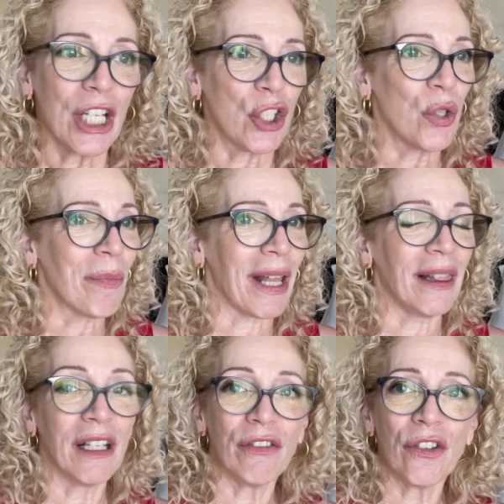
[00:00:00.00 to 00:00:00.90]
to my
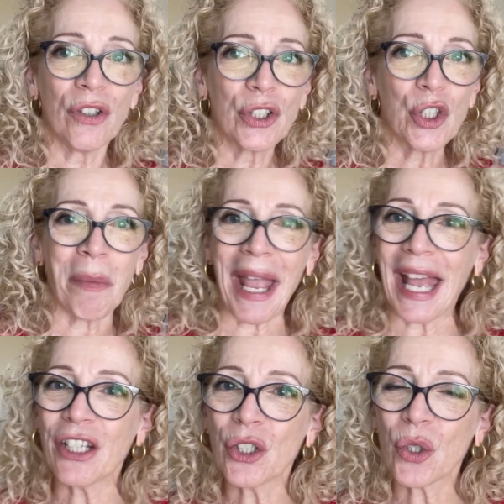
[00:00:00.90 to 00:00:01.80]
liver, to my
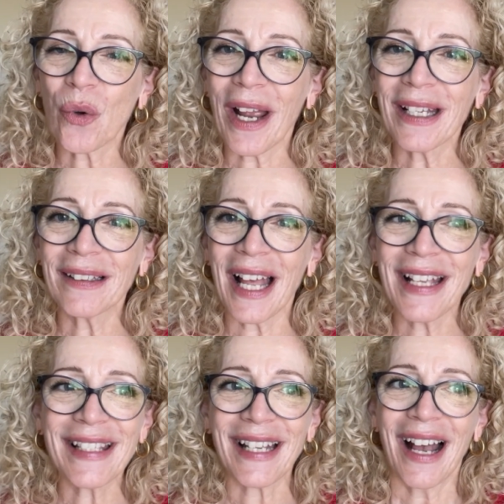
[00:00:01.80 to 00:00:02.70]
endocrine
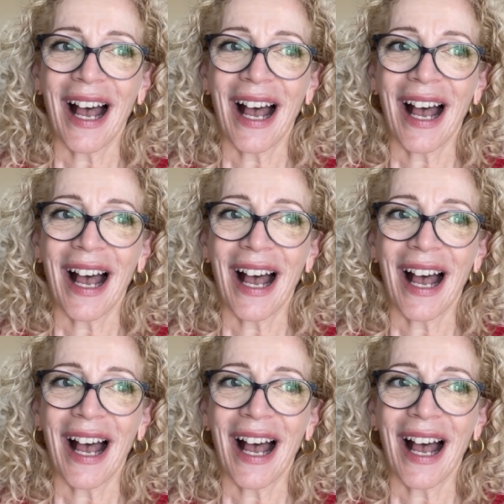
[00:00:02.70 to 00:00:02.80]
glands,